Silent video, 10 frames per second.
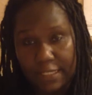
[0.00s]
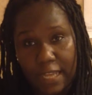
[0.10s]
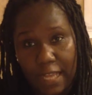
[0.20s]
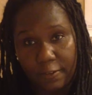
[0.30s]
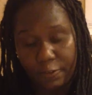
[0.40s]
in
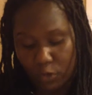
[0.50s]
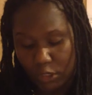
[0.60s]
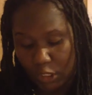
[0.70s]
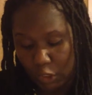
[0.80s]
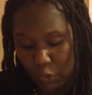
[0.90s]

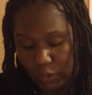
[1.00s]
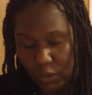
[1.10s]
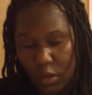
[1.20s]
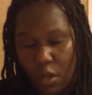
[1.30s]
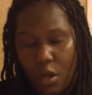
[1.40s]
California alone,
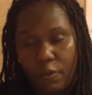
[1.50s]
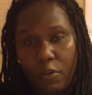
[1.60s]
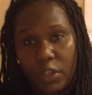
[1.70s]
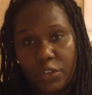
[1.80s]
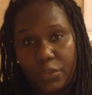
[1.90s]

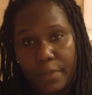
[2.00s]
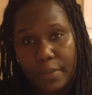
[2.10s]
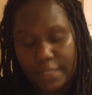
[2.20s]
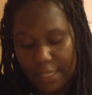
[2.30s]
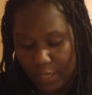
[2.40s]
43%
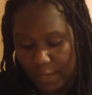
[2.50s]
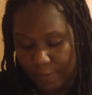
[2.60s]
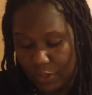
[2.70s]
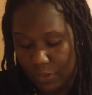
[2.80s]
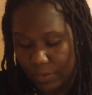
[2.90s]
of
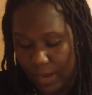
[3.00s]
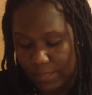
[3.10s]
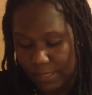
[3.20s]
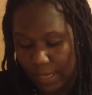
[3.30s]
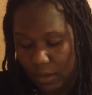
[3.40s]
new
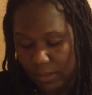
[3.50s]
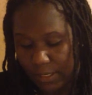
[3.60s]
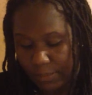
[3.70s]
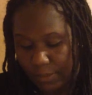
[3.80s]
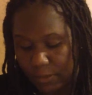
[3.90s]
grads are
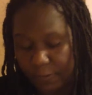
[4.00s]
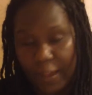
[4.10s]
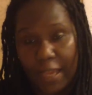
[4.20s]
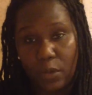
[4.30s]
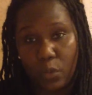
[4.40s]
unable to
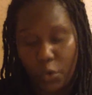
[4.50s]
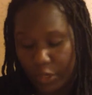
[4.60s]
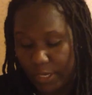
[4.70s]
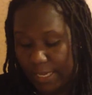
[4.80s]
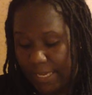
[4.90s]
find work
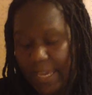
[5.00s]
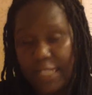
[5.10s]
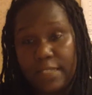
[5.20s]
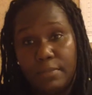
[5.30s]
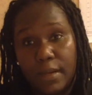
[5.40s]

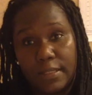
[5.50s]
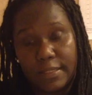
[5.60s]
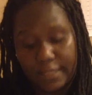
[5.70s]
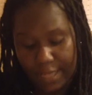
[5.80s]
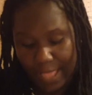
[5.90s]
8 months
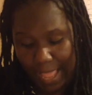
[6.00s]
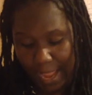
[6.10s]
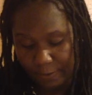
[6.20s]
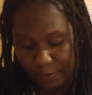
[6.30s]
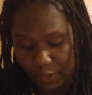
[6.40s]

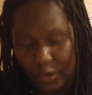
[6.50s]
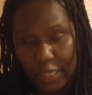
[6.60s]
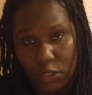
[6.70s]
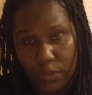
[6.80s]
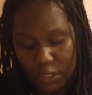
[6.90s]
after
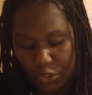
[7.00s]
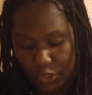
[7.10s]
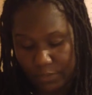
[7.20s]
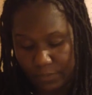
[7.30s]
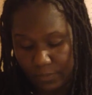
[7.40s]

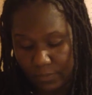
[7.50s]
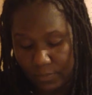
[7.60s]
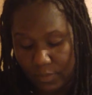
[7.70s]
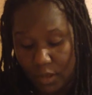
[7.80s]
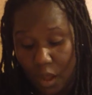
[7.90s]
graduation.
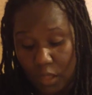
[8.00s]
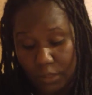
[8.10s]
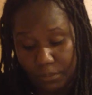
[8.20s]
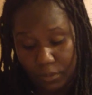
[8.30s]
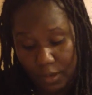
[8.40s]

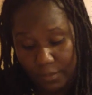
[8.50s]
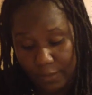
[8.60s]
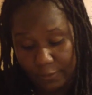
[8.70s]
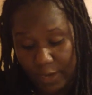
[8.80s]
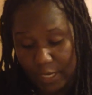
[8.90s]

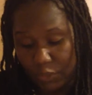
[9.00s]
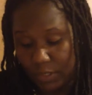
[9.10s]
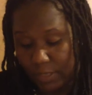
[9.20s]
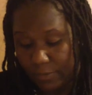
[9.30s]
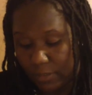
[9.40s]
Unemployment for
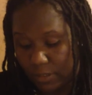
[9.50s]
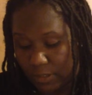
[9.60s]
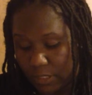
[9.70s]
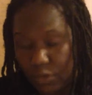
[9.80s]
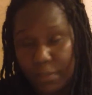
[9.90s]
entry-level
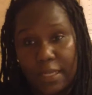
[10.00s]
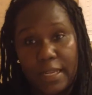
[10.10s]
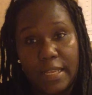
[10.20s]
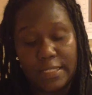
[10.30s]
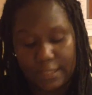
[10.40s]
nurses remains
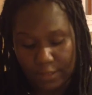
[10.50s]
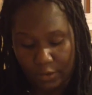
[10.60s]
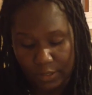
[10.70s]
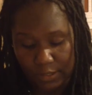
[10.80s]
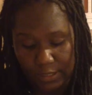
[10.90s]

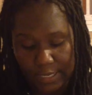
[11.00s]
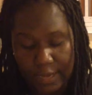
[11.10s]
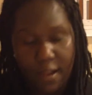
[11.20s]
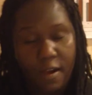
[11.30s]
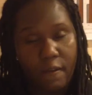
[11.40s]
historically
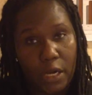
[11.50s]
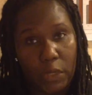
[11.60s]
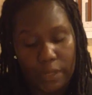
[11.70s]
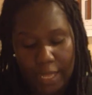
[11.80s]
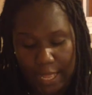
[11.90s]

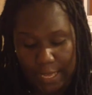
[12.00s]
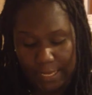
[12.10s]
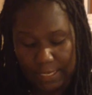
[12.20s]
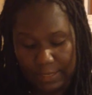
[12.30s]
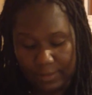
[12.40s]
record high